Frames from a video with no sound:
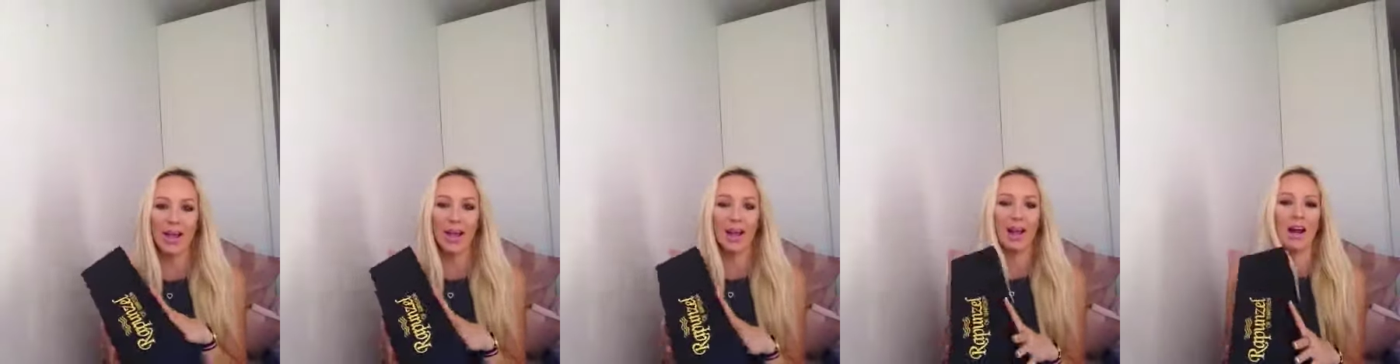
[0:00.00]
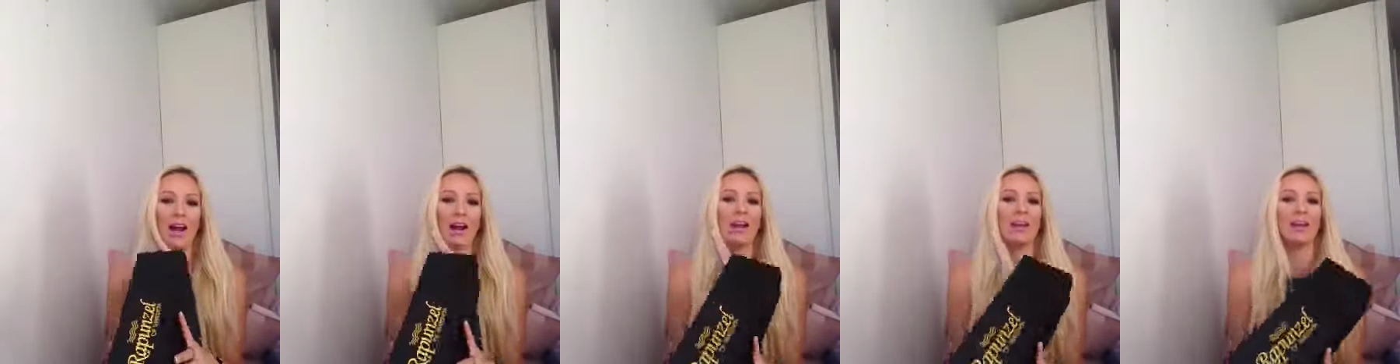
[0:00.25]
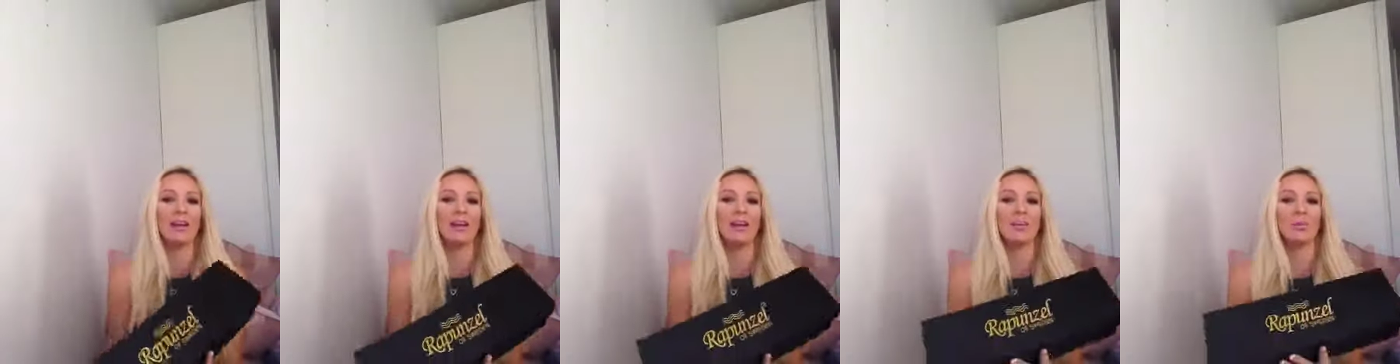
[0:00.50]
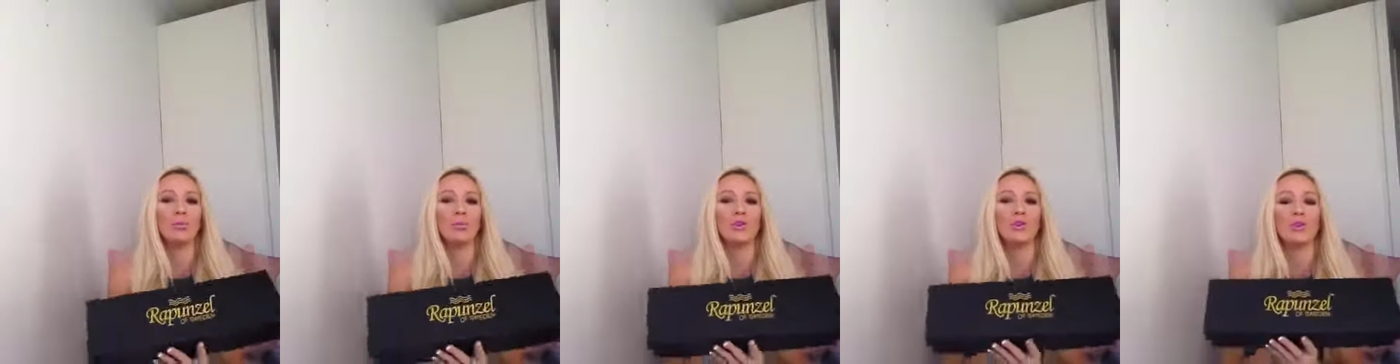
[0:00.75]
and I
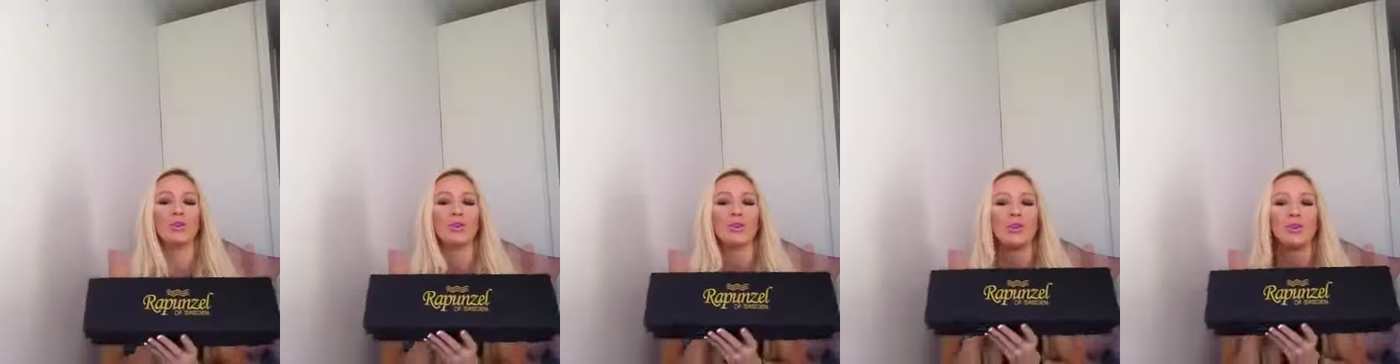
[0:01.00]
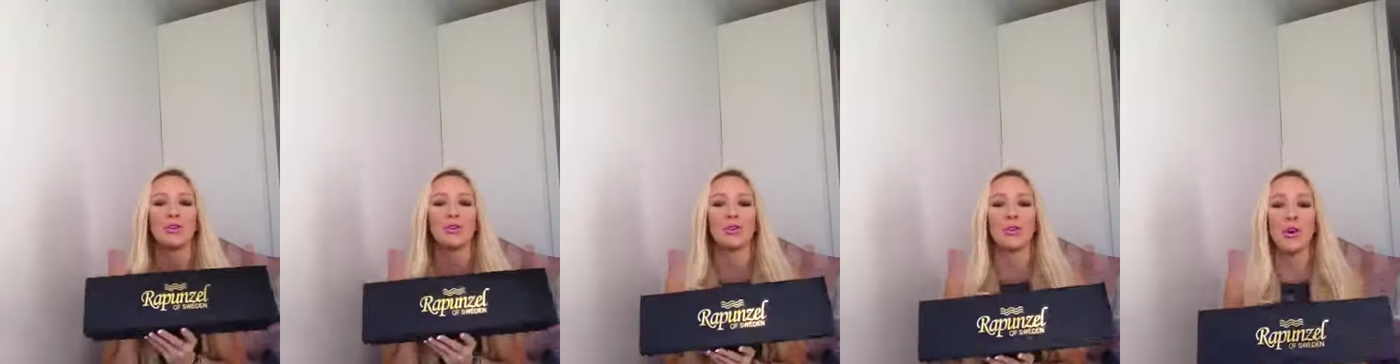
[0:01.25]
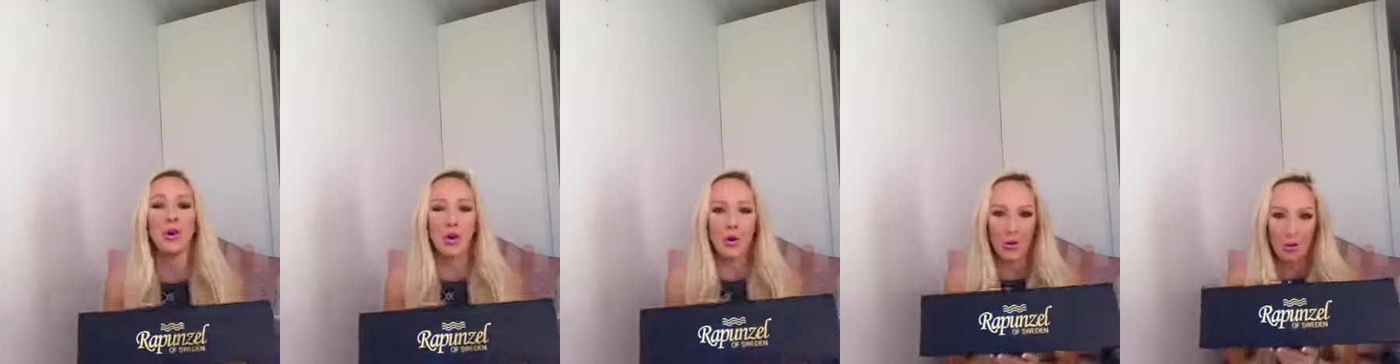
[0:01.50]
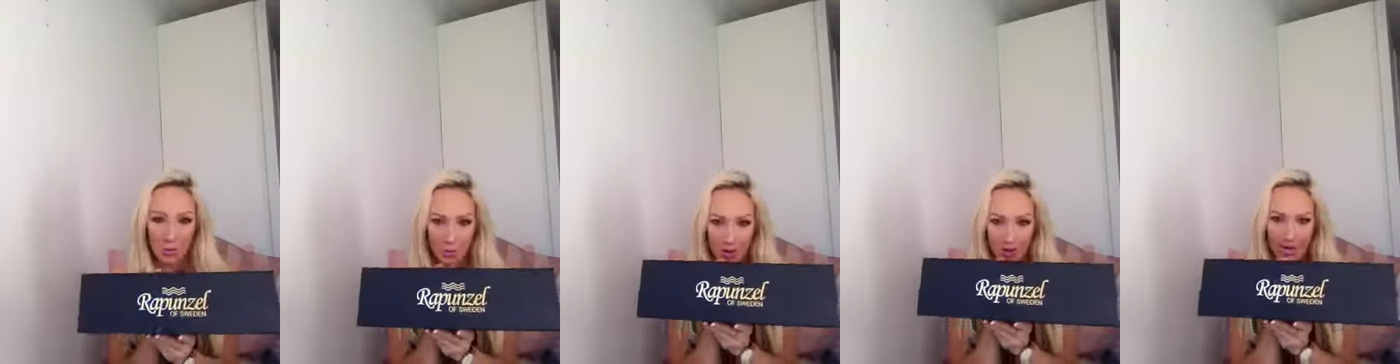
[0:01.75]
am
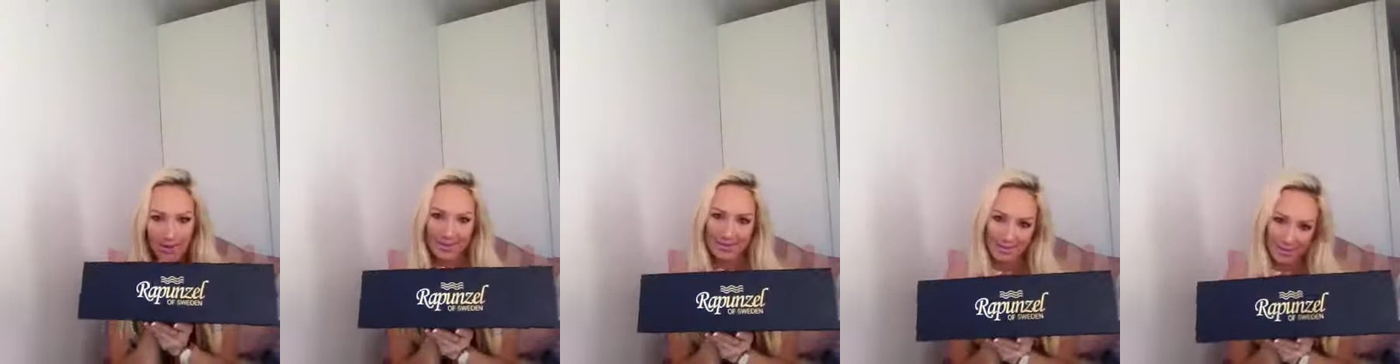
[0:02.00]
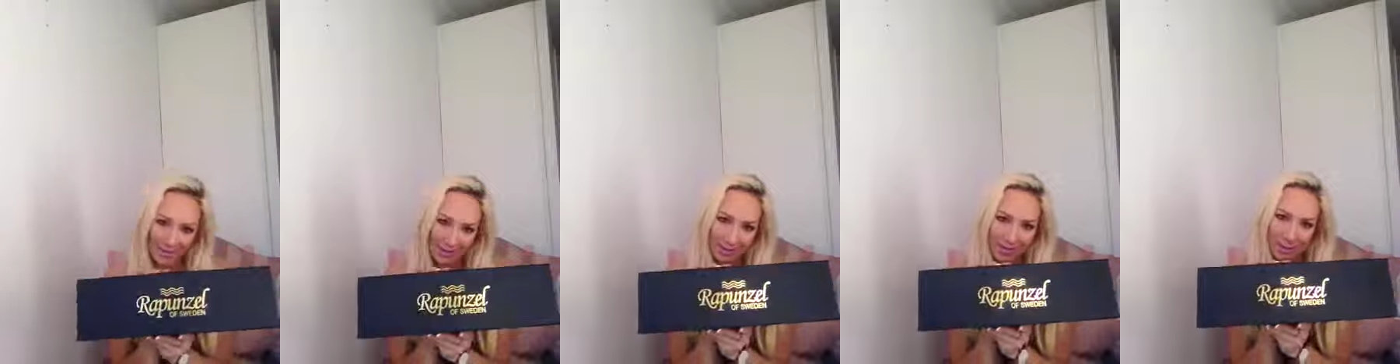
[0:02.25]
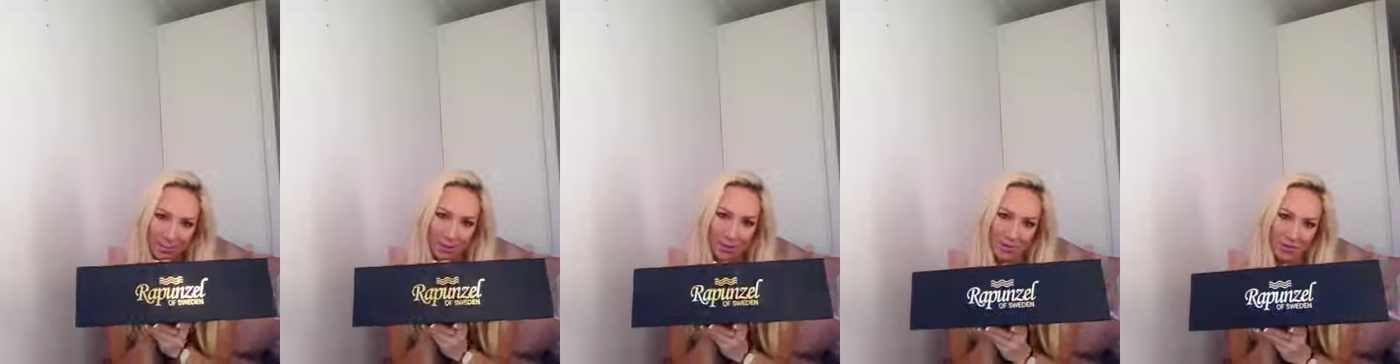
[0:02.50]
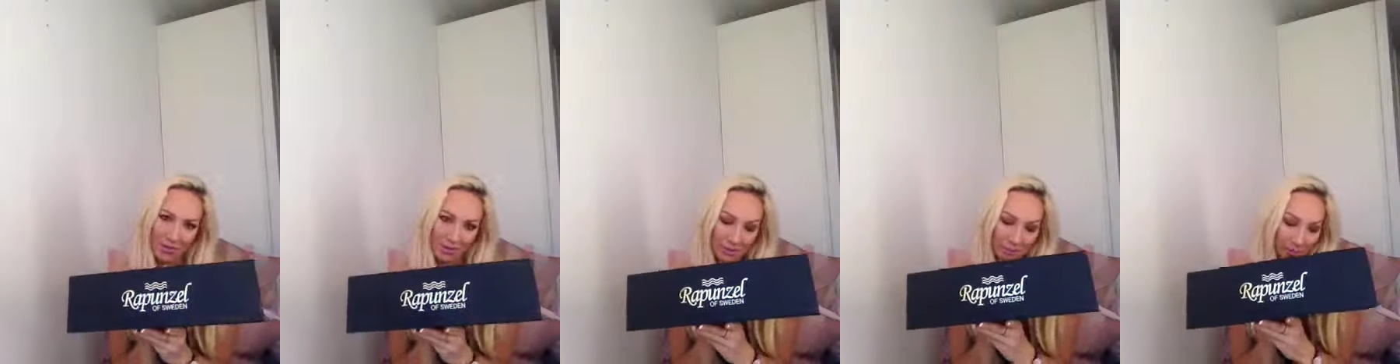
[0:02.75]
so excited
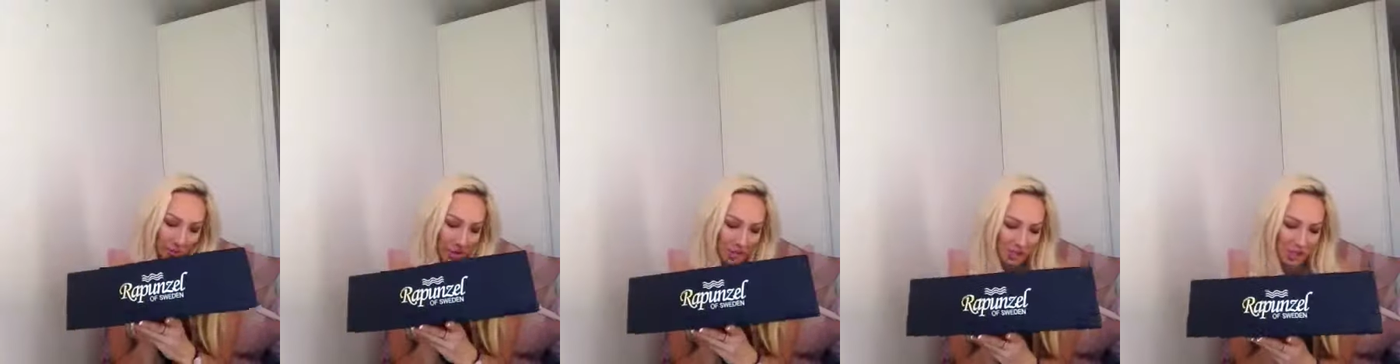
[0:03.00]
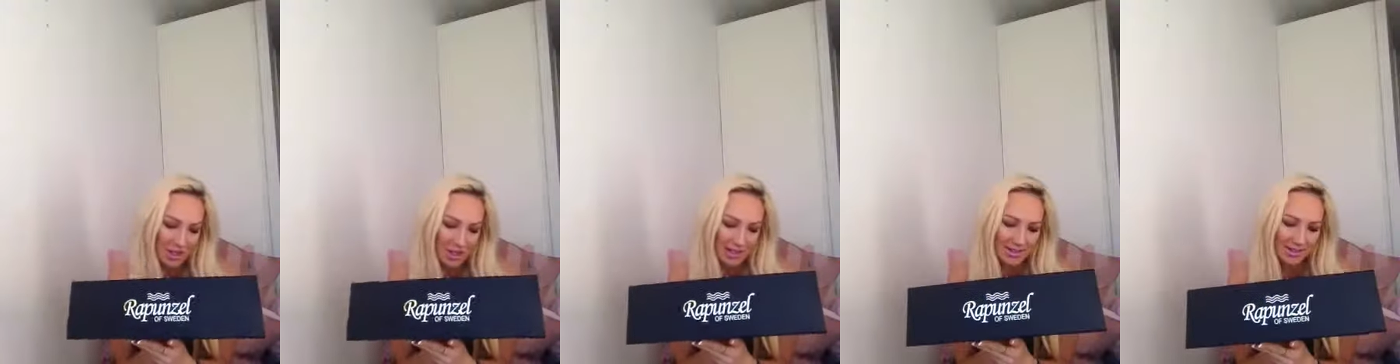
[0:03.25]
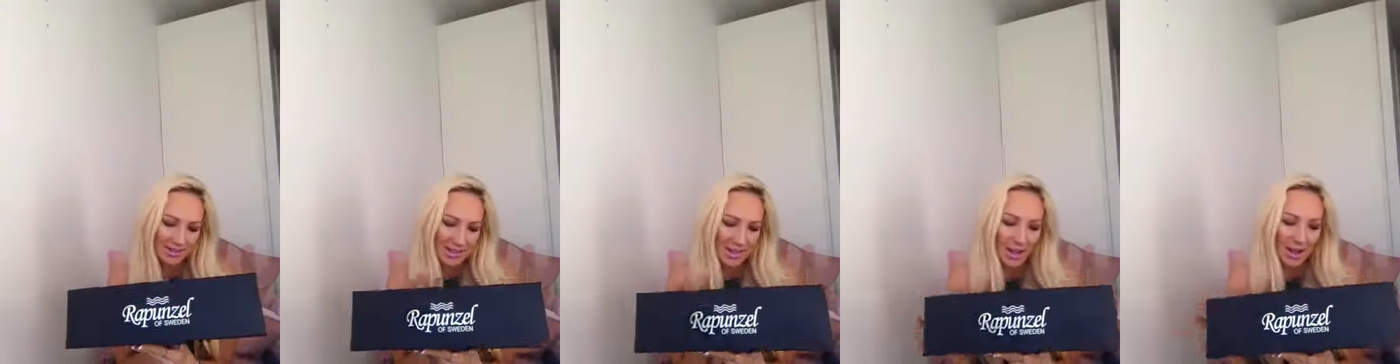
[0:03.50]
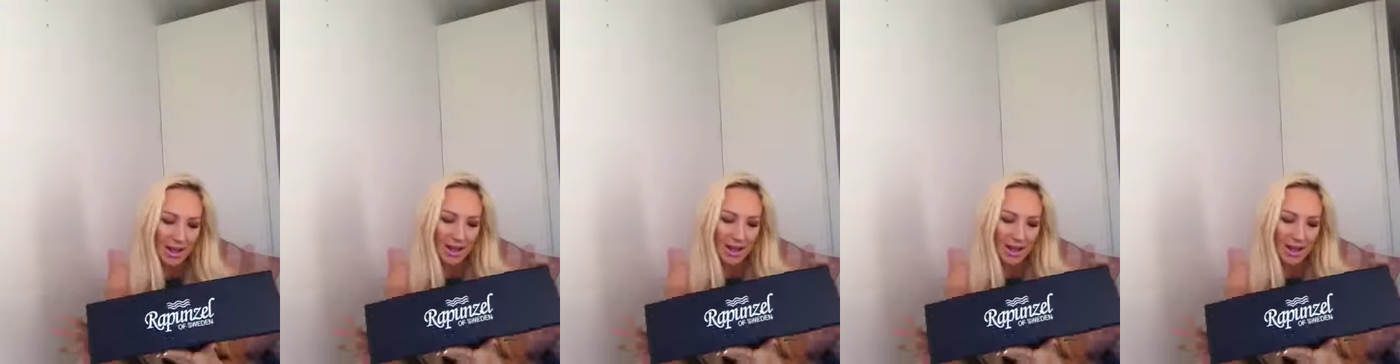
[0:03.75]
about this purchase.